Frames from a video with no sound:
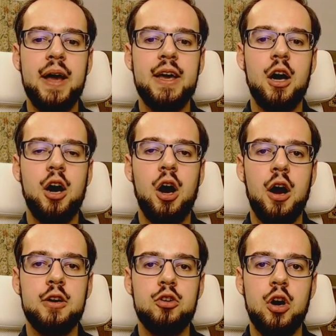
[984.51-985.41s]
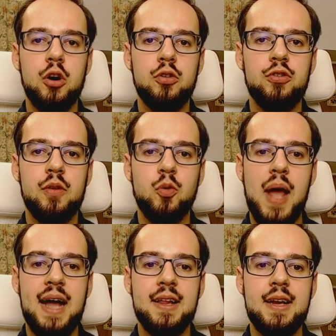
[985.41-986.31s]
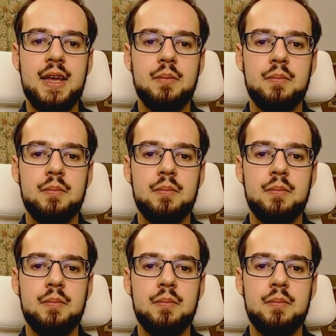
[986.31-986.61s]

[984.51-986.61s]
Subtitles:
a hard dose of reality.